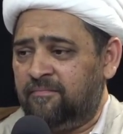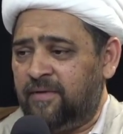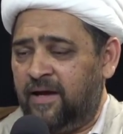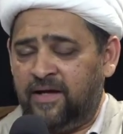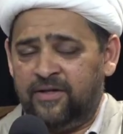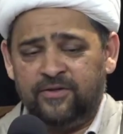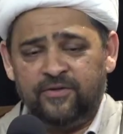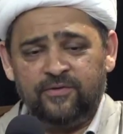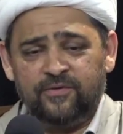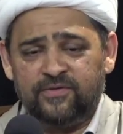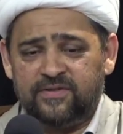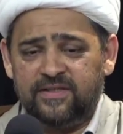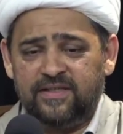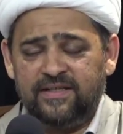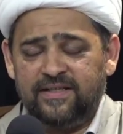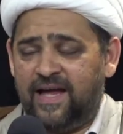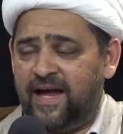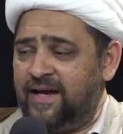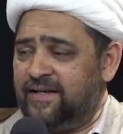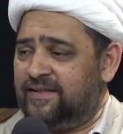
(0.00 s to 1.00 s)
And you see
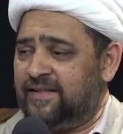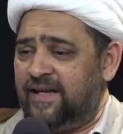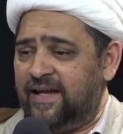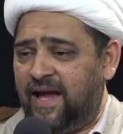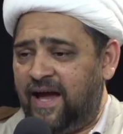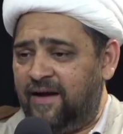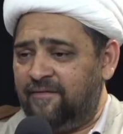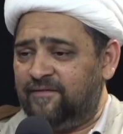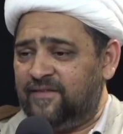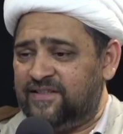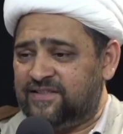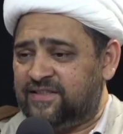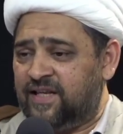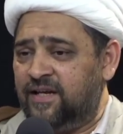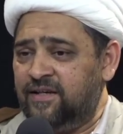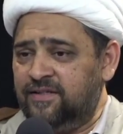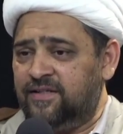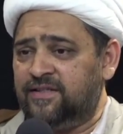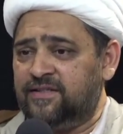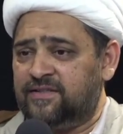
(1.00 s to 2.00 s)
that they have this
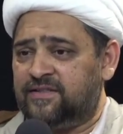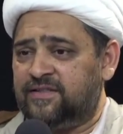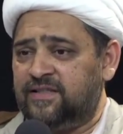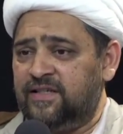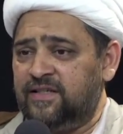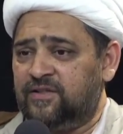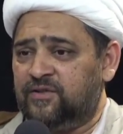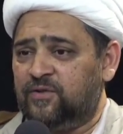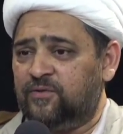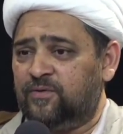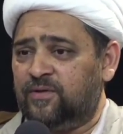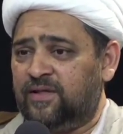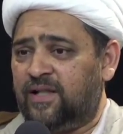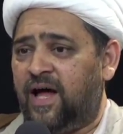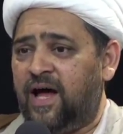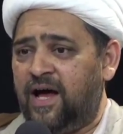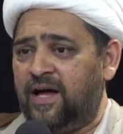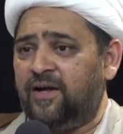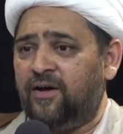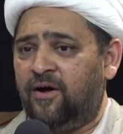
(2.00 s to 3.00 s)
tendency to
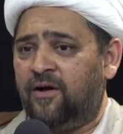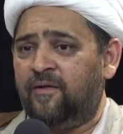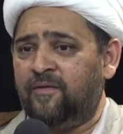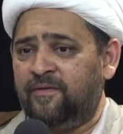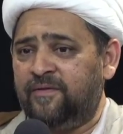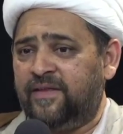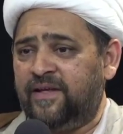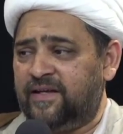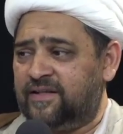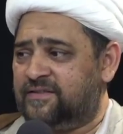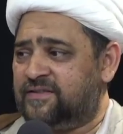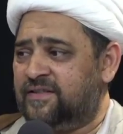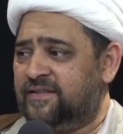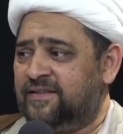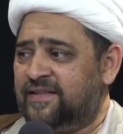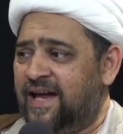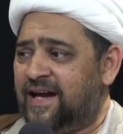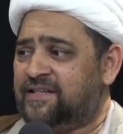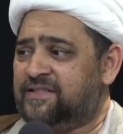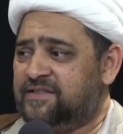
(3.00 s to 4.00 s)
rely on this, and
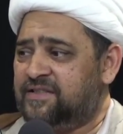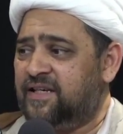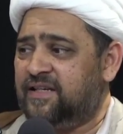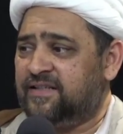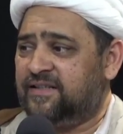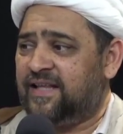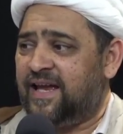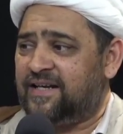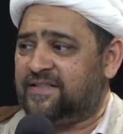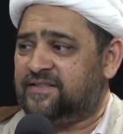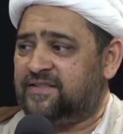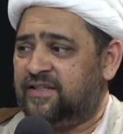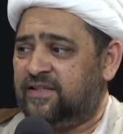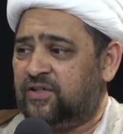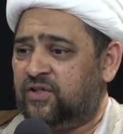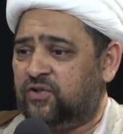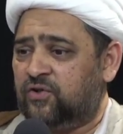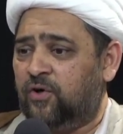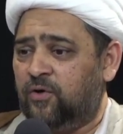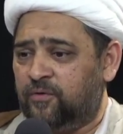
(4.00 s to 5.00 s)
that's it, that's their
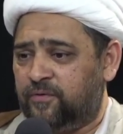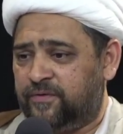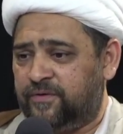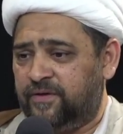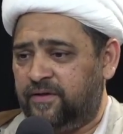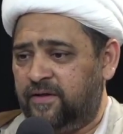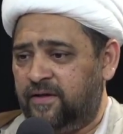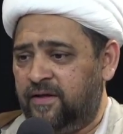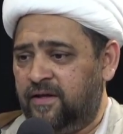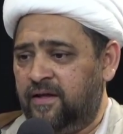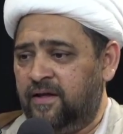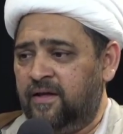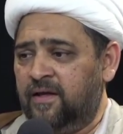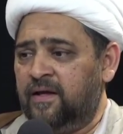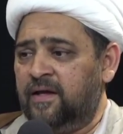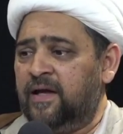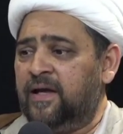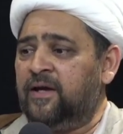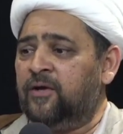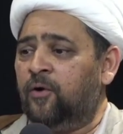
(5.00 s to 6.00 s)
growth.
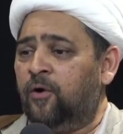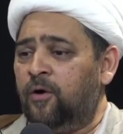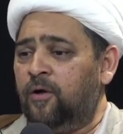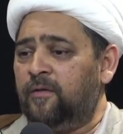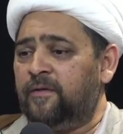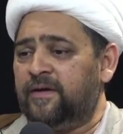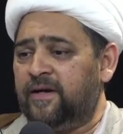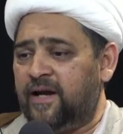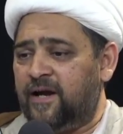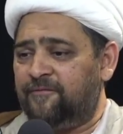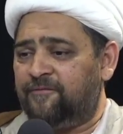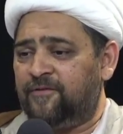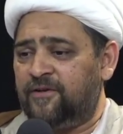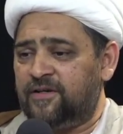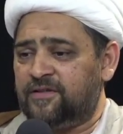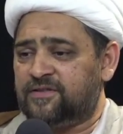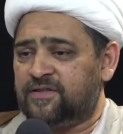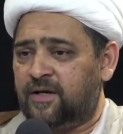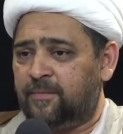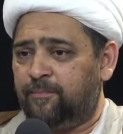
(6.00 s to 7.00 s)
And all their
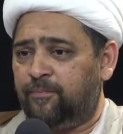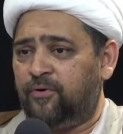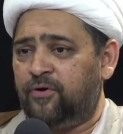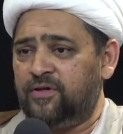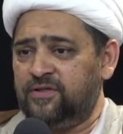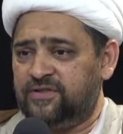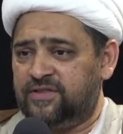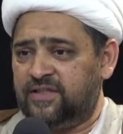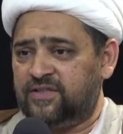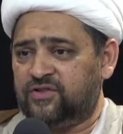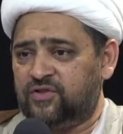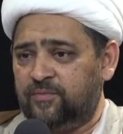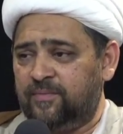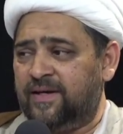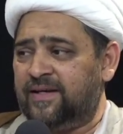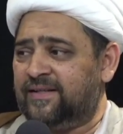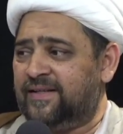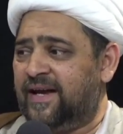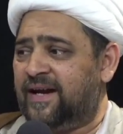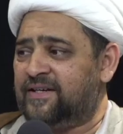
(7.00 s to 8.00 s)
efforts are put just to
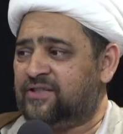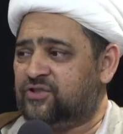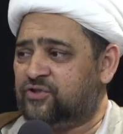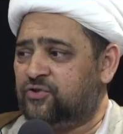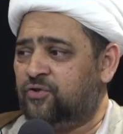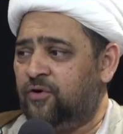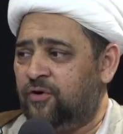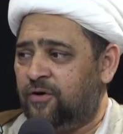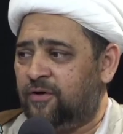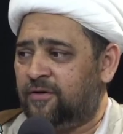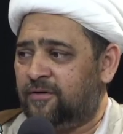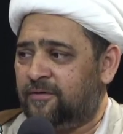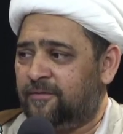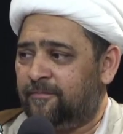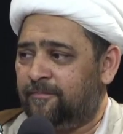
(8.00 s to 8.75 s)
make that strong.